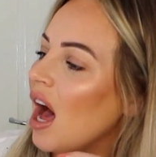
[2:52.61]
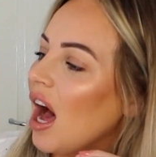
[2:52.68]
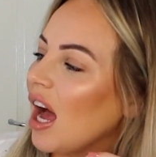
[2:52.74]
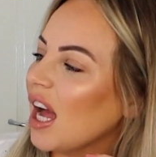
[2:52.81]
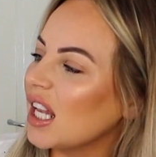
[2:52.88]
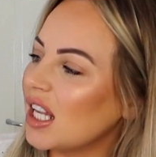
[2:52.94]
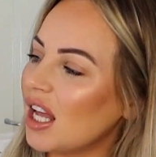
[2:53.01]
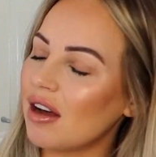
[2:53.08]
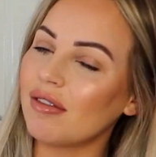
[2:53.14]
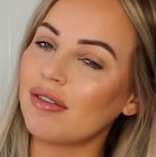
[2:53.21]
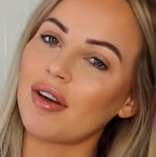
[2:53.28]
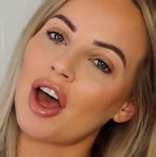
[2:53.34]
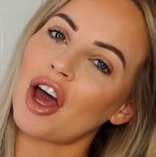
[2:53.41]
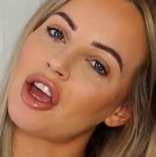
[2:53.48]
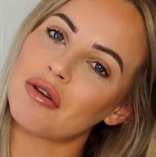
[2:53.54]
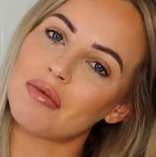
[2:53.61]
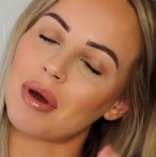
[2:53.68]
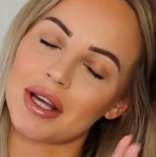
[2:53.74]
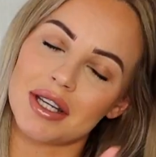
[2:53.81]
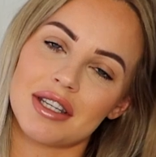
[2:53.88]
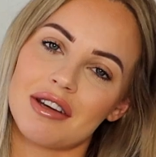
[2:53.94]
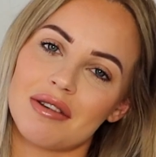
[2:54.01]
I love home
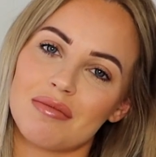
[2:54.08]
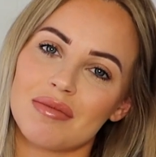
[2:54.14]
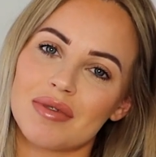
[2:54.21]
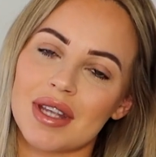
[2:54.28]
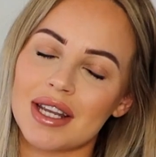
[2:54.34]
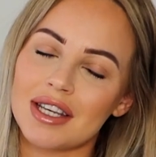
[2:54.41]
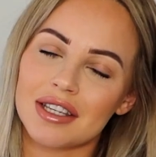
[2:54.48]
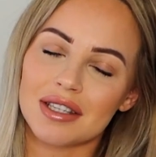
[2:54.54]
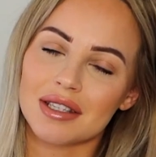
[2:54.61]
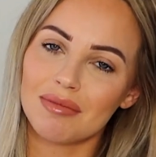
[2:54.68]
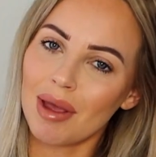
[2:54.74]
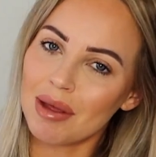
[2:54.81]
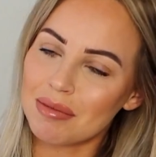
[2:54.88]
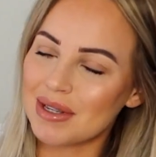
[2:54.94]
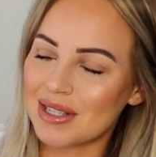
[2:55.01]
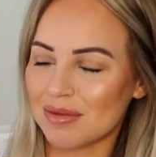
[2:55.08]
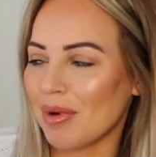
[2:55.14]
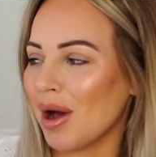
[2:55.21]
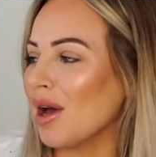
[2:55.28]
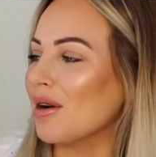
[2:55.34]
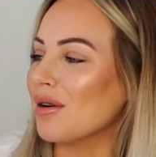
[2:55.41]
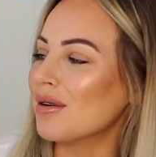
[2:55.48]
items. They just make me
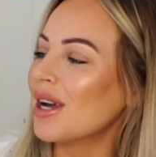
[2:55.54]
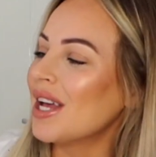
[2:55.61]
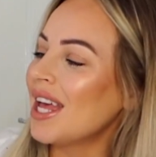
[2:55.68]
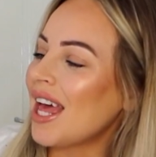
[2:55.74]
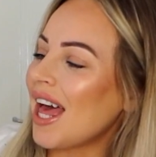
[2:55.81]
smile.